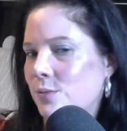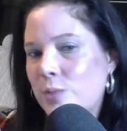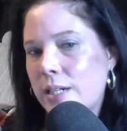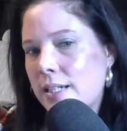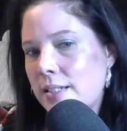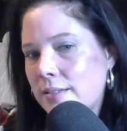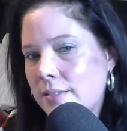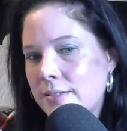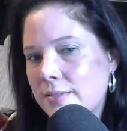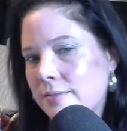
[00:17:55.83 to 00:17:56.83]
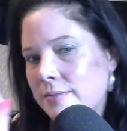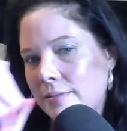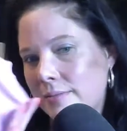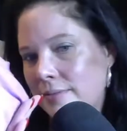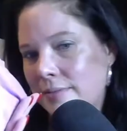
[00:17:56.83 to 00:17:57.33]
red,
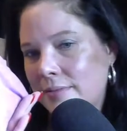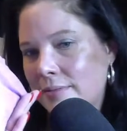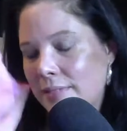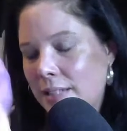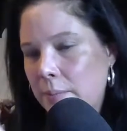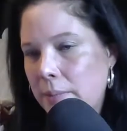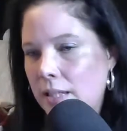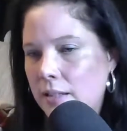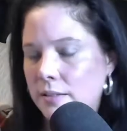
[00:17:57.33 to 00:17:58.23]
and pink.